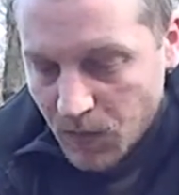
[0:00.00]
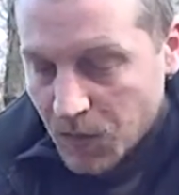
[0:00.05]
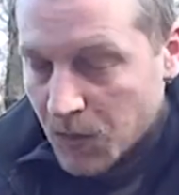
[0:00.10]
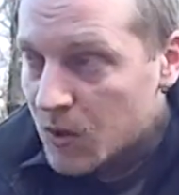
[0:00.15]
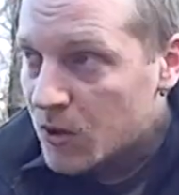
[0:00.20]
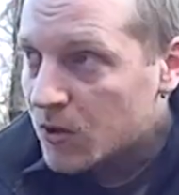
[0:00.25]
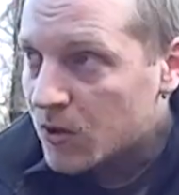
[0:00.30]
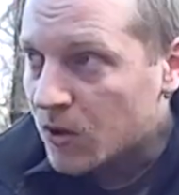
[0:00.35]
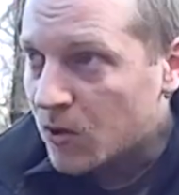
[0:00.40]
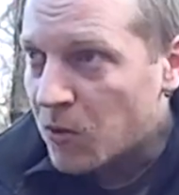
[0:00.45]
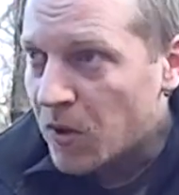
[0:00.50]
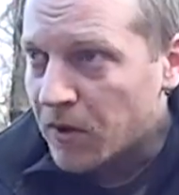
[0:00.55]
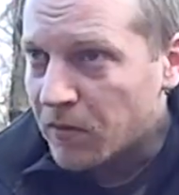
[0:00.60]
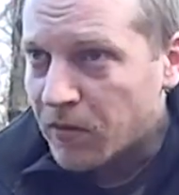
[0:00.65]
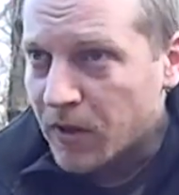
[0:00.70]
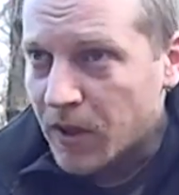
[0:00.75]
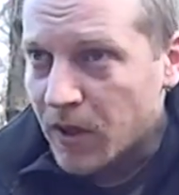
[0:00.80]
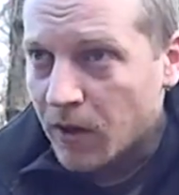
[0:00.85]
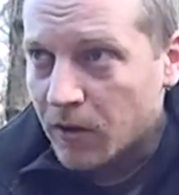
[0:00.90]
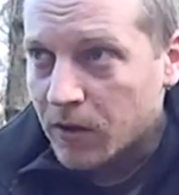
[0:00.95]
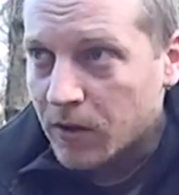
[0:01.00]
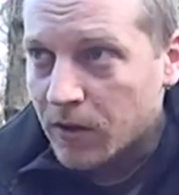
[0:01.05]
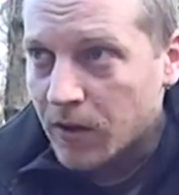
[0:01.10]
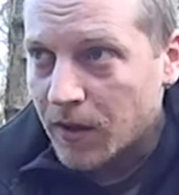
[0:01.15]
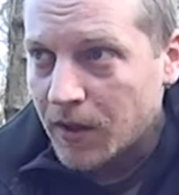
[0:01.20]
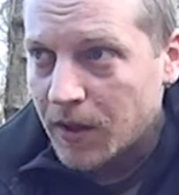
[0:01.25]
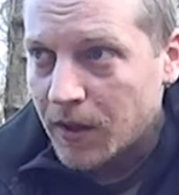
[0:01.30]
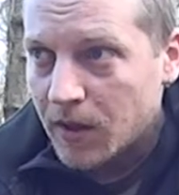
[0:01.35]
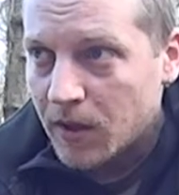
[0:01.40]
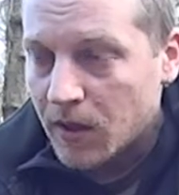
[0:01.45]
just a quick video
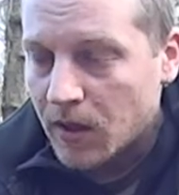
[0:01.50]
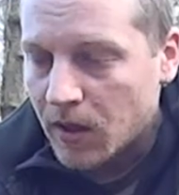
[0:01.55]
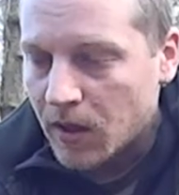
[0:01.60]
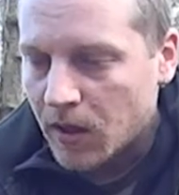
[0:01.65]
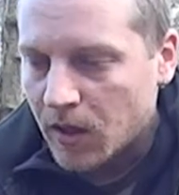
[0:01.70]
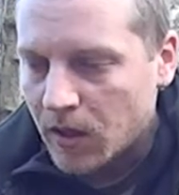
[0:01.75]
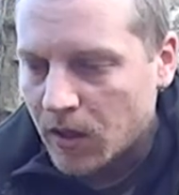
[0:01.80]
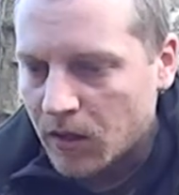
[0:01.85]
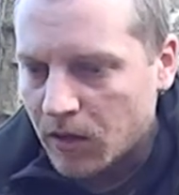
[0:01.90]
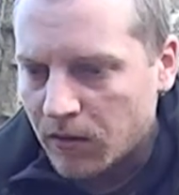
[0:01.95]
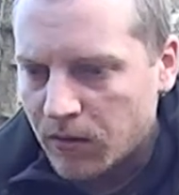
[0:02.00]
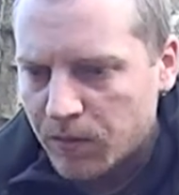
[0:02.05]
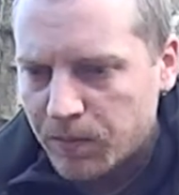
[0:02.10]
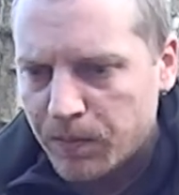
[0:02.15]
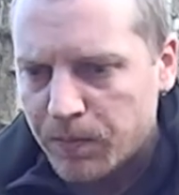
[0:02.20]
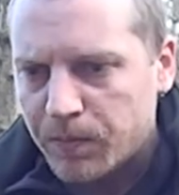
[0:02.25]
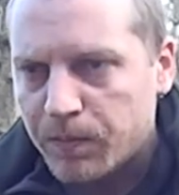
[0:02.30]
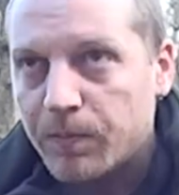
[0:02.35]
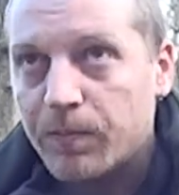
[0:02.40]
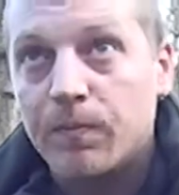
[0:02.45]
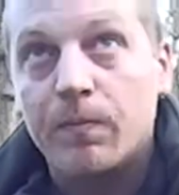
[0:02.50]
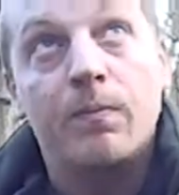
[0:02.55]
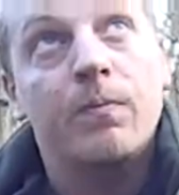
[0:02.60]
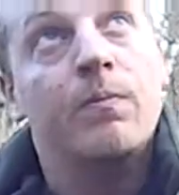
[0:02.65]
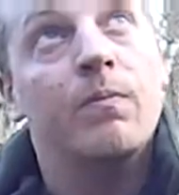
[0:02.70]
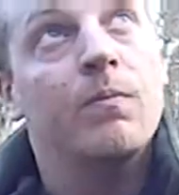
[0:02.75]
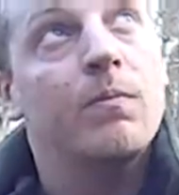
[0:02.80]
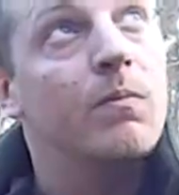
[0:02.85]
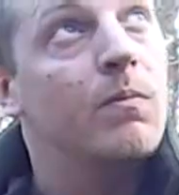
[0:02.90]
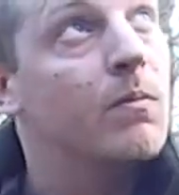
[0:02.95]
today. I'm
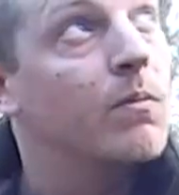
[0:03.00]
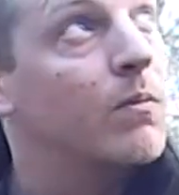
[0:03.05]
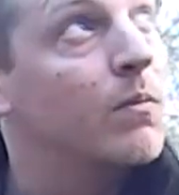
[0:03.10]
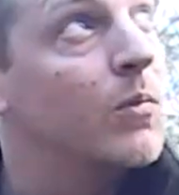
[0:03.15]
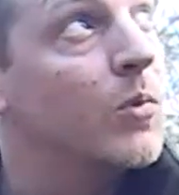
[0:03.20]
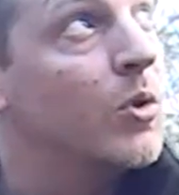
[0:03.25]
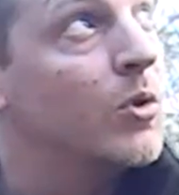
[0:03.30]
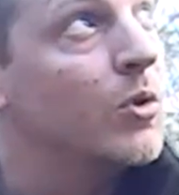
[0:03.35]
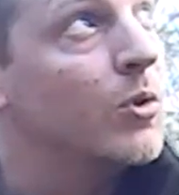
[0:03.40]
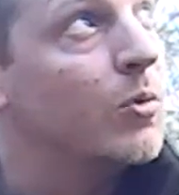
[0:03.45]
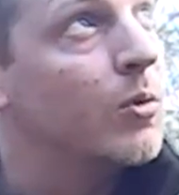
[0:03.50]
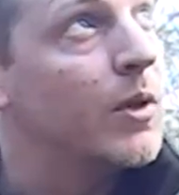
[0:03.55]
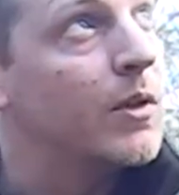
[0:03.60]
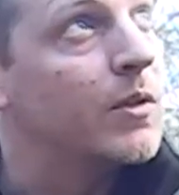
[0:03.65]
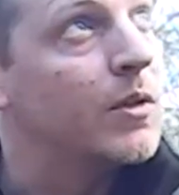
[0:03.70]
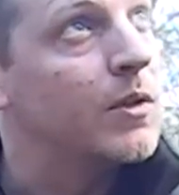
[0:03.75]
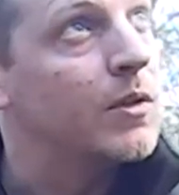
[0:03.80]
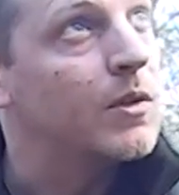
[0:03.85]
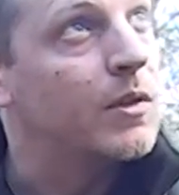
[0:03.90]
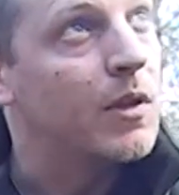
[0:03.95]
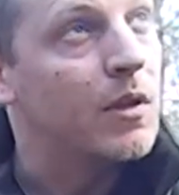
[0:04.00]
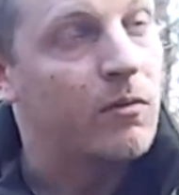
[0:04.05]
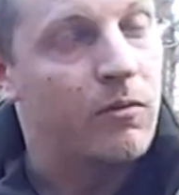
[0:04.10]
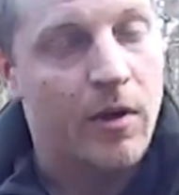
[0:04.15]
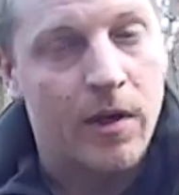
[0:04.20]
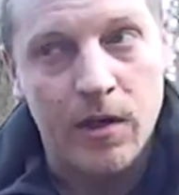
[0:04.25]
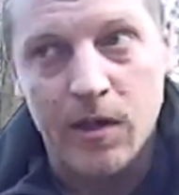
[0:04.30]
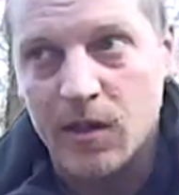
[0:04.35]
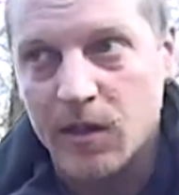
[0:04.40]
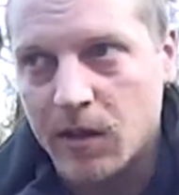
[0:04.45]
not sure when it's going to start
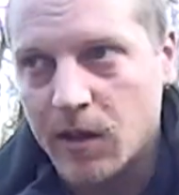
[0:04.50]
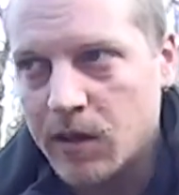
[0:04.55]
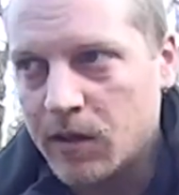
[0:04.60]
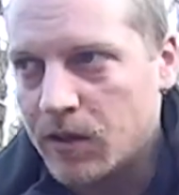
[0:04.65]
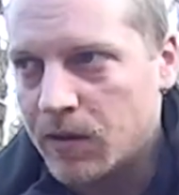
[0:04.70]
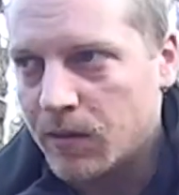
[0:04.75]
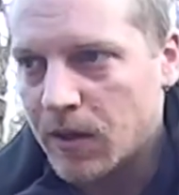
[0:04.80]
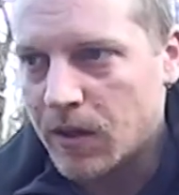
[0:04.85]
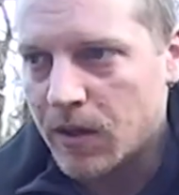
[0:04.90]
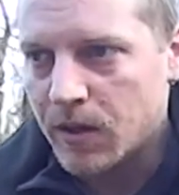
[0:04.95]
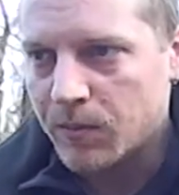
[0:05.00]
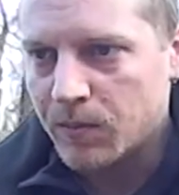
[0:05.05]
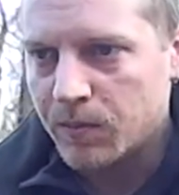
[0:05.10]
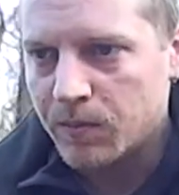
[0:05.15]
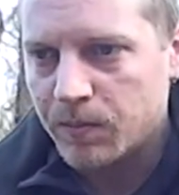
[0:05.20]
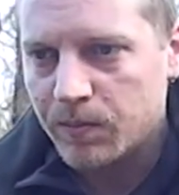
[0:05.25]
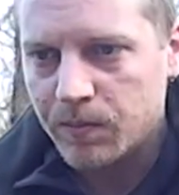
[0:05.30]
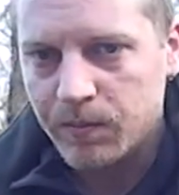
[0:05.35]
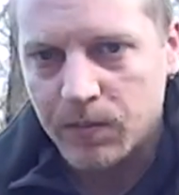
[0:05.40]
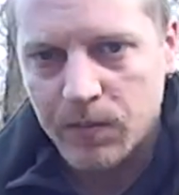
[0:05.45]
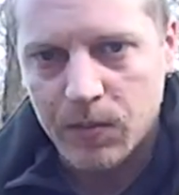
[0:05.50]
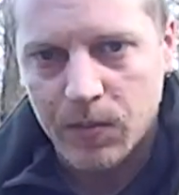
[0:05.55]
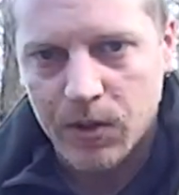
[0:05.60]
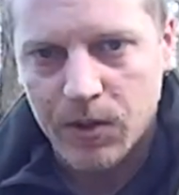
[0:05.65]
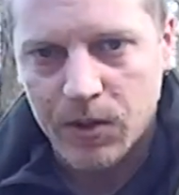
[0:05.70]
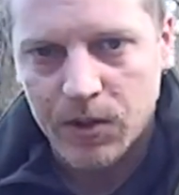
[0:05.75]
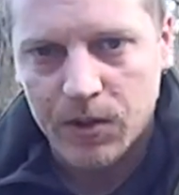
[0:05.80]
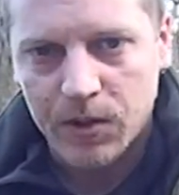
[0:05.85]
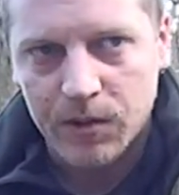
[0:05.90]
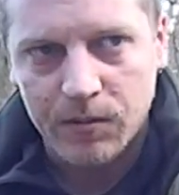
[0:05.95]
raining again. But
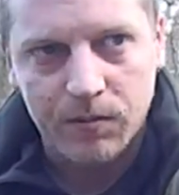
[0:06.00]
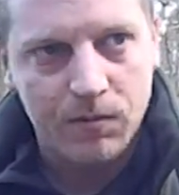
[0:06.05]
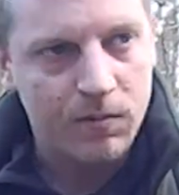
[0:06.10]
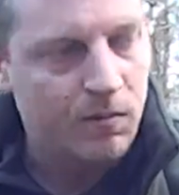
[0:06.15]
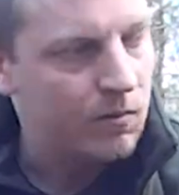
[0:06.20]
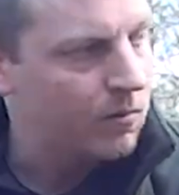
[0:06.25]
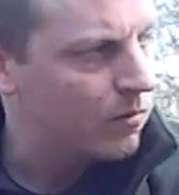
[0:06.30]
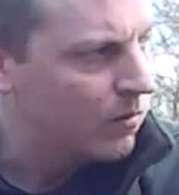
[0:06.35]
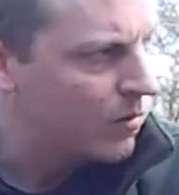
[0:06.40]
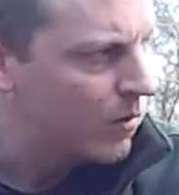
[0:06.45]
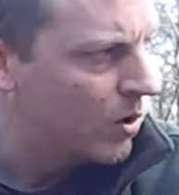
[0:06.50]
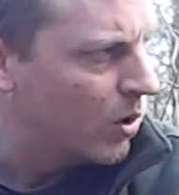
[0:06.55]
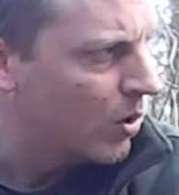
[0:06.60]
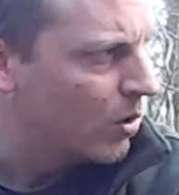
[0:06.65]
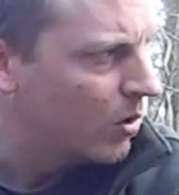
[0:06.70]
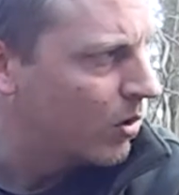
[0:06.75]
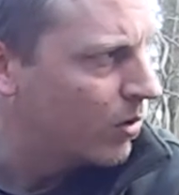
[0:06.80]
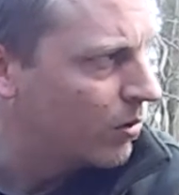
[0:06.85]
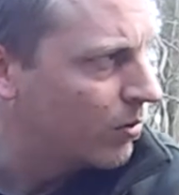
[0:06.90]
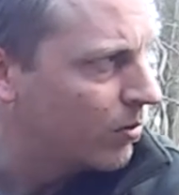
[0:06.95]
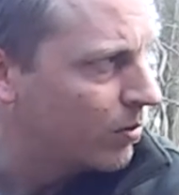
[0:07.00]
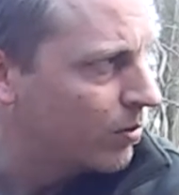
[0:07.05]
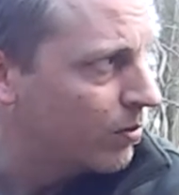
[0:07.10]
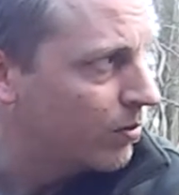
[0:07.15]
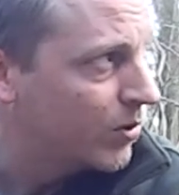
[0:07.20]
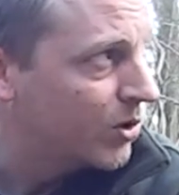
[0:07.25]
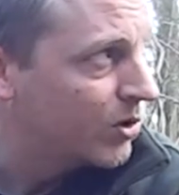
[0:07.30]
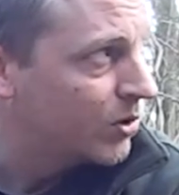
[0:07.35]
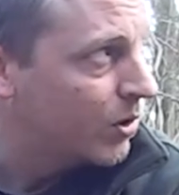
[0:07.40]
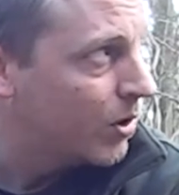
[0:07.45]
just not long
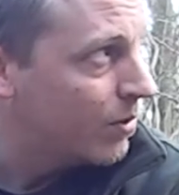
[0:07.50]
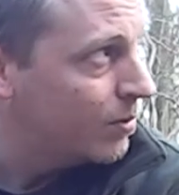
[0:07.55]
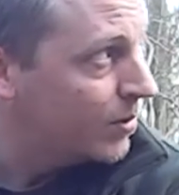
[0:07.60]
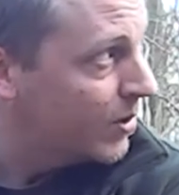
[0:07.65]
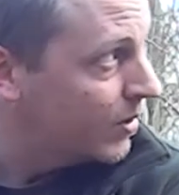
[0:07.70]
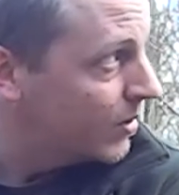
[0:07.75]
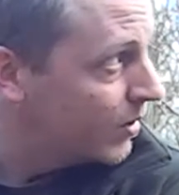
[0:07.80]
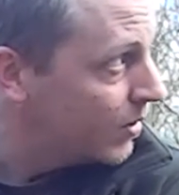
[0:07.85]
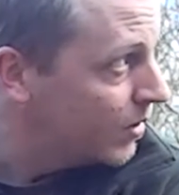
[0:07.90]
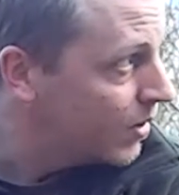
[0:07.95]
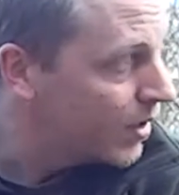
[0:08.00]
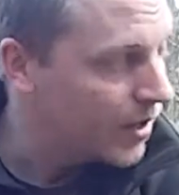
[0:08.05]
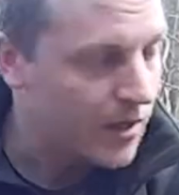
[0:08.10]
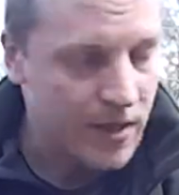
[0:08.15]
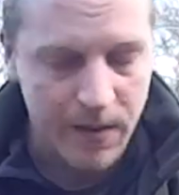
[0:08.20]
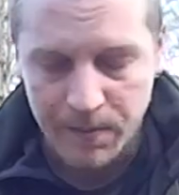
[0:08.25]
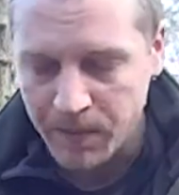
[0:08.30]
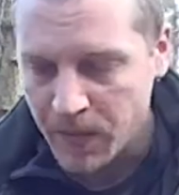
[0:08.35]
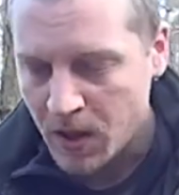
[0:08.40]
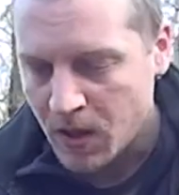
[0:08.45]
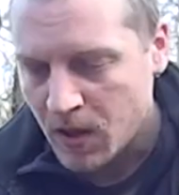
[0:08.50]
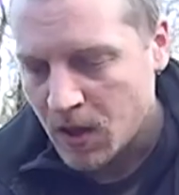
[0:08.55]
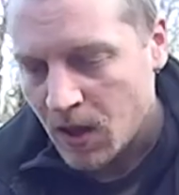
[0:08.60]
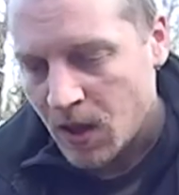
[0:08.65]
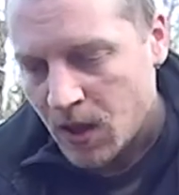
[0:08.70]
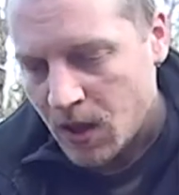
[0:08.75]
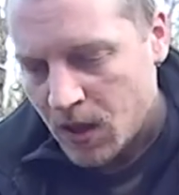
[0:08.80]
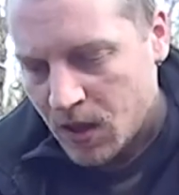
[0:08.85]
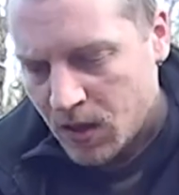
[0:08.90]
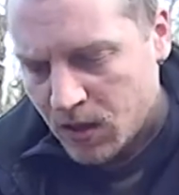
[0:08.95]
stopped.
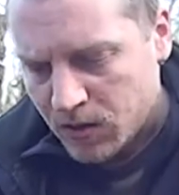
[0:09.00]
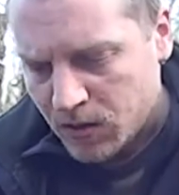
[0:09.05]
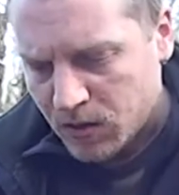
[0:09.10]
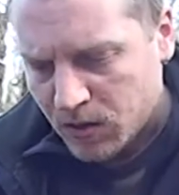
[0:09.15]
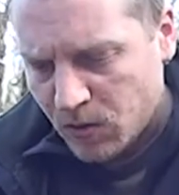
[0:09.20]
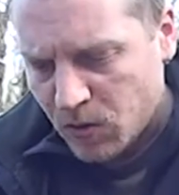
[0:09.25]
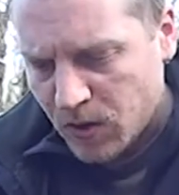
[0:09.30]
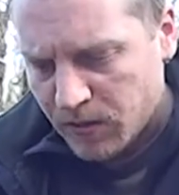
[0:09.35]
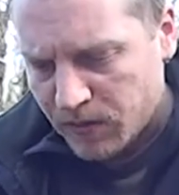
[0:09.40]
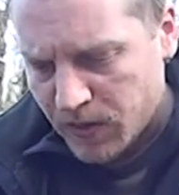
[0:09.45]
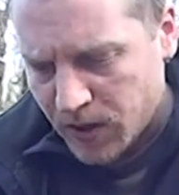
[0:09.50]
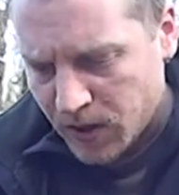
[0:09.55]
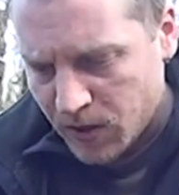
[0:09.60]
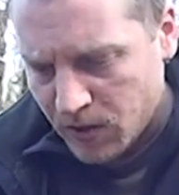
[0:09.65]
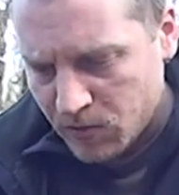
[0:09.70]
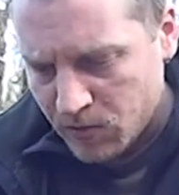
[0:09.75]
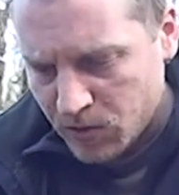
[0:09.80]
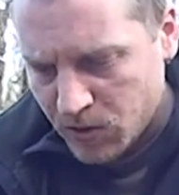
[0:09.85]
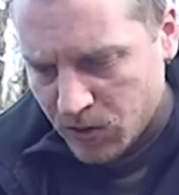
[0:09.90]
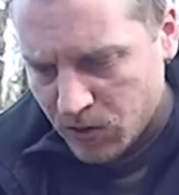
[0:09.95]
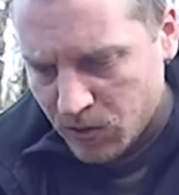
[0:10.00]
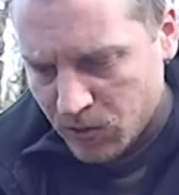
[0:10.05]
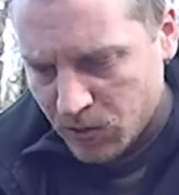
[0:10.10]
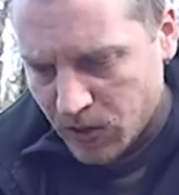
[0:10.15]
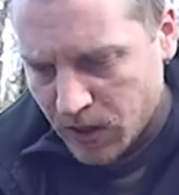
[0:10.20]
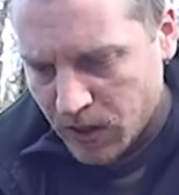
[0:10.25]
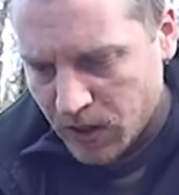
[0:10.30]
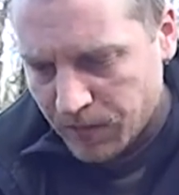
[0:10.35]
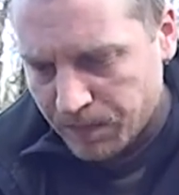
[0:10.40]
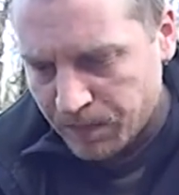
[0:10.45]
Just a quick video
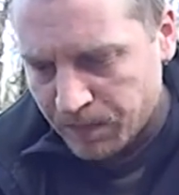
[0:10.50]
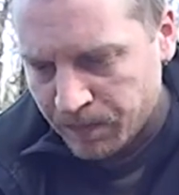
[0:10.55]
to